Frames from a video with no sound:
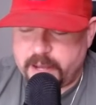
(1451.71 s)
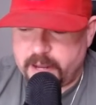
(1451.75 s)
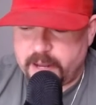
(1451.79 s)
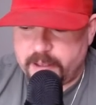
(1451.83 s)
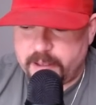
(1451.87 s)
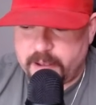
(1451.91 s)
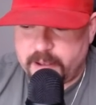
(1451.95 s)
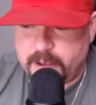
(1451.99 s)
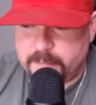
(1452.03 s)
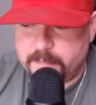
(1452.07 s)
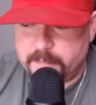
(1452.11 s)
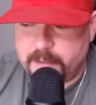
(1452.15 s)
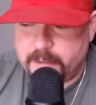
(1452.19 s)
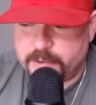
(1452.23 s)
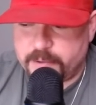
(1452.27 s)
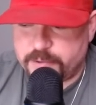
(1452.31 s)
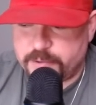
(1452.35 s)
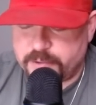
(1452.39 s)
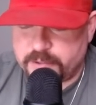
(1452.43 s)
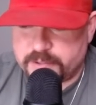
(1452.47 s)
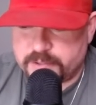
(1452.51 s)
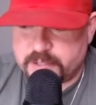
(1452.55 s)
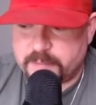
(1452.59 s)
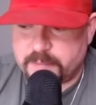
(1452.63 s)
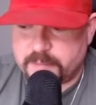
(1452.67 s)
and I
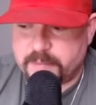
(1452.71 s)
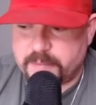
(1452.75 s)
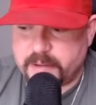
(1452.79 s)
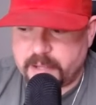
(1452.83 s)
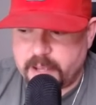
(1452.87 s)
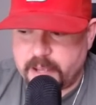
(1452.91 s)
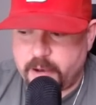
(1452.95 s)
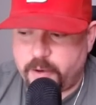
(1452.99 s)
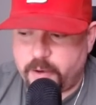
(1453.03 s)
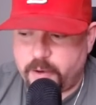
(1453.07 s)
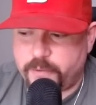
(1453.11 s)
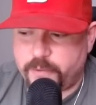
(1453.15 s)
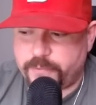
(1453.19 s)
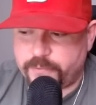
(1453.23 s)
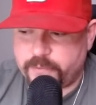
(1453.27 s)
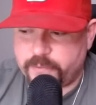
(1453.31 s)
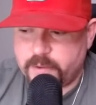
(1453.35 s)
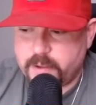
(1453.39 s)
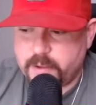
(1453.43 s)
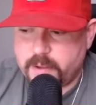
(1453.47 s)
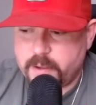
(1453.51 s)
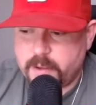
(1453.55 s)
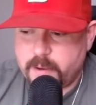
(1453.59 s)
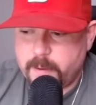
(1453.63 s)
mentioned to somebody else,